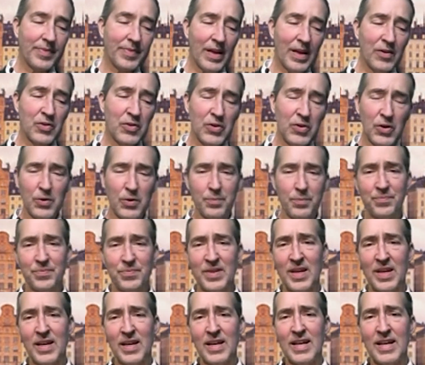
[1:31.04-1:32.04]
So
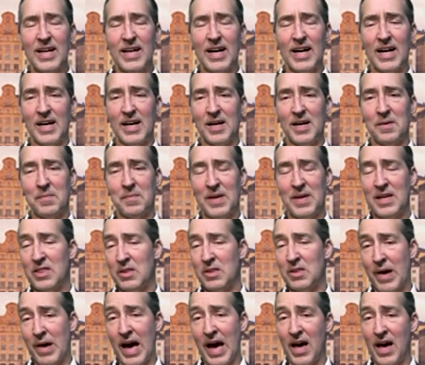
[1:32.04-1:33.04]
in the
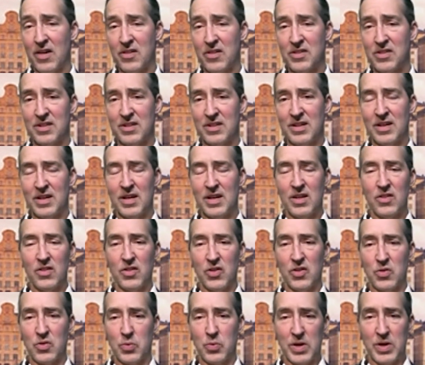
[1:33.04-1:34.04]
past, the
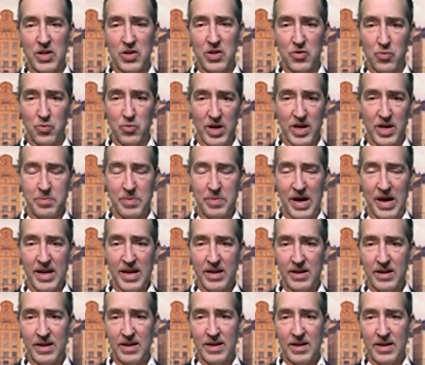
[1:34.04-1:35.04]
Swedish RiksBank,
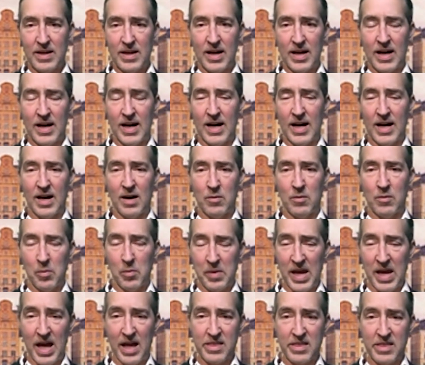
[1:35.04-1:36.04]
when we
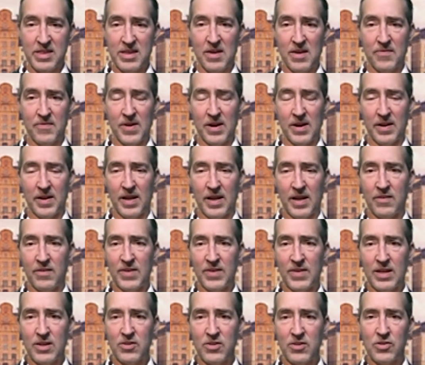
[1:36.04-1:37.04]
had Stefan
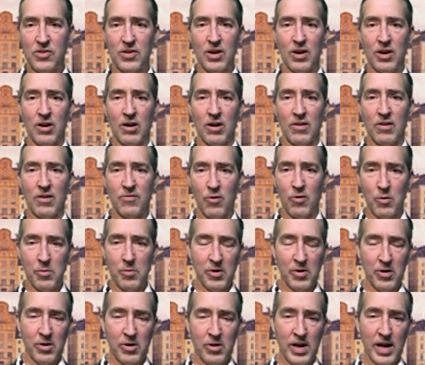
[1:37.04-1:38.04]
Ingves, our
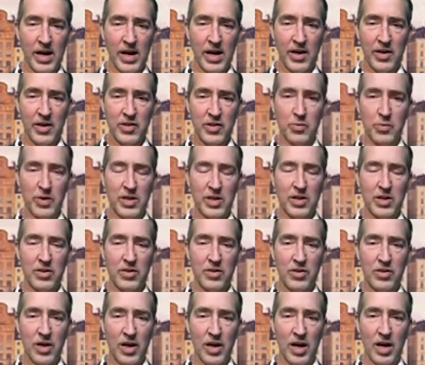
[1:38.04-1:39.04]
former Swedish
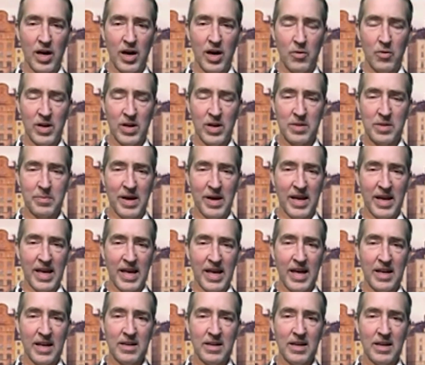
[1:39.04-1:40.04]
RiksBank
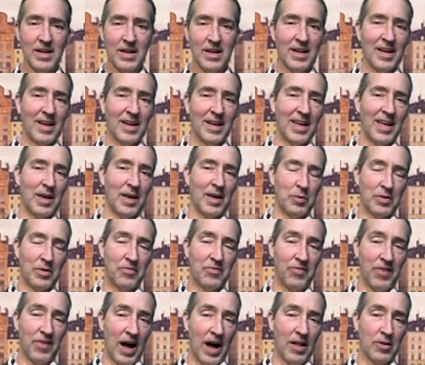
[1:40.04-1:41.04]
head, he would
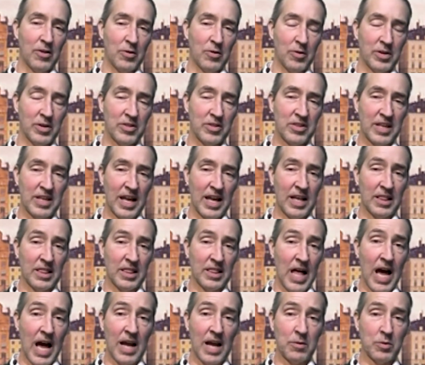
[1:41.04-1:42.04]
follow and stay in
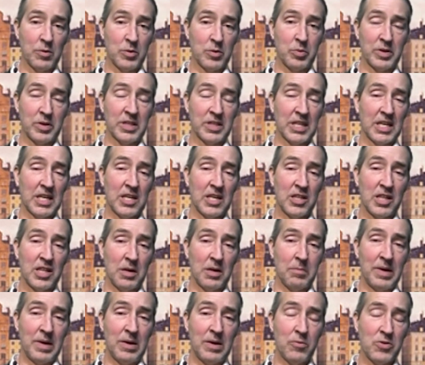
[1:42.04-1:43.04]
line with what the
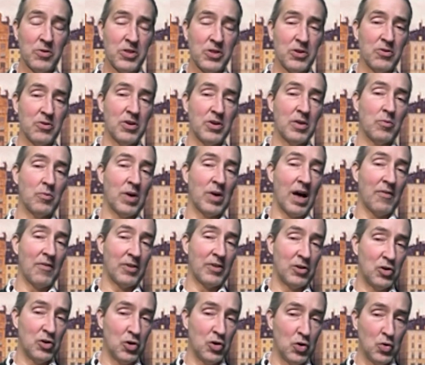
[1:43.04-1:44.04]
ECB was doing. We have a
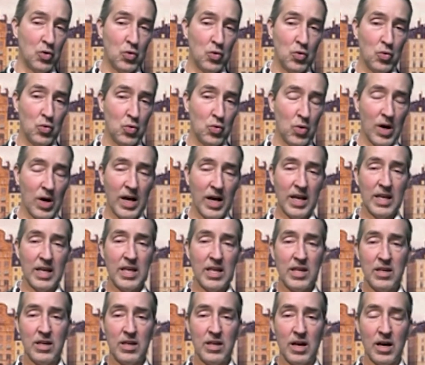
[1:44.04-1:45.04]
new
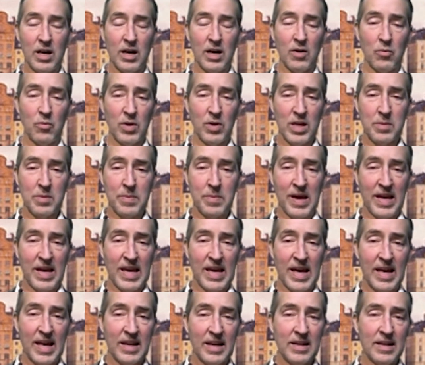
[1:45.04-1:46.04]
RiksBank
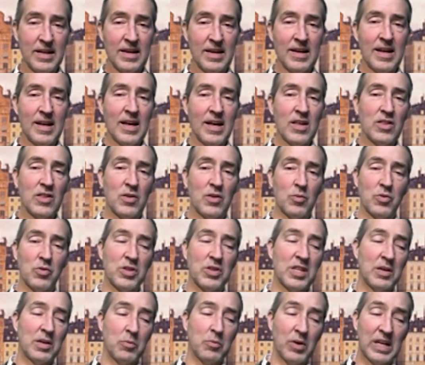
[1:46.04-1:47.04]
head, so we'll
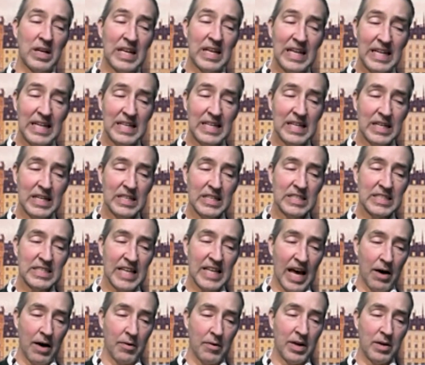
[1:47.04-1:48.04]
see what he does,
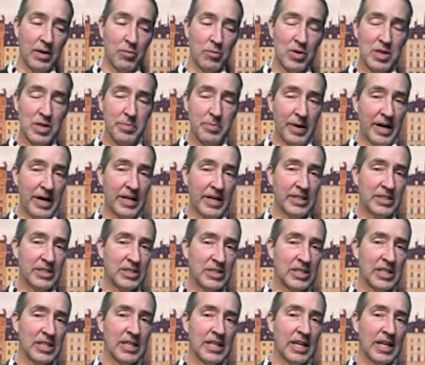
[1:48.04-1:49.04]
how he responds,
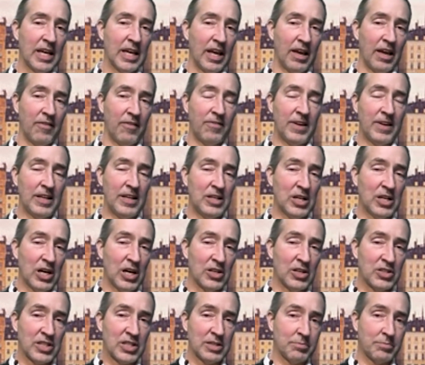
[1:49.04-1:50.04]
if he
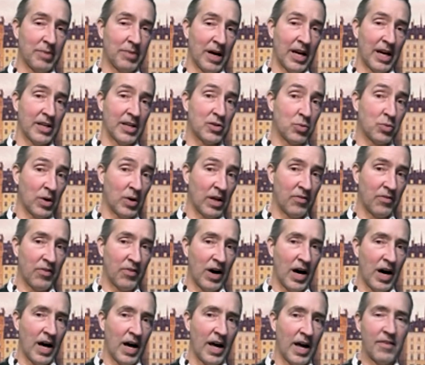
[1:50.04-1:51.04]
does it by
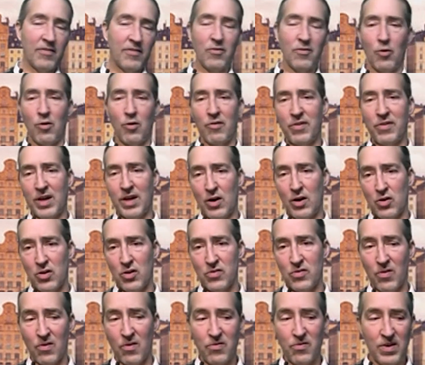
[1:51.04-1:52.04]
25 or if he goes
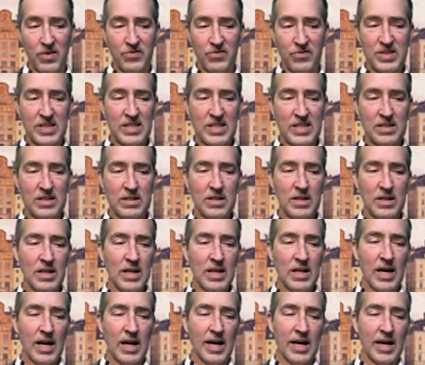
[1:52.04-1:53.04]
for 50
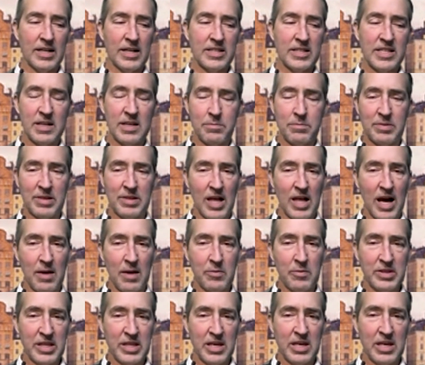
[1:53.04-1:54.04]
to keep in line
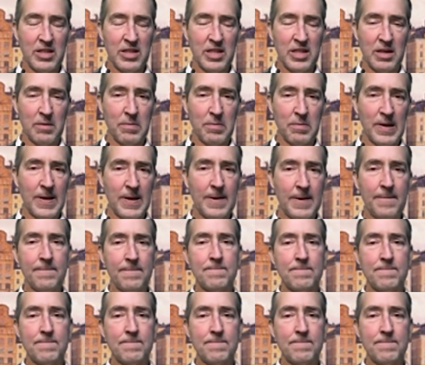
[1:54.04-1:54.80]
with the ECB.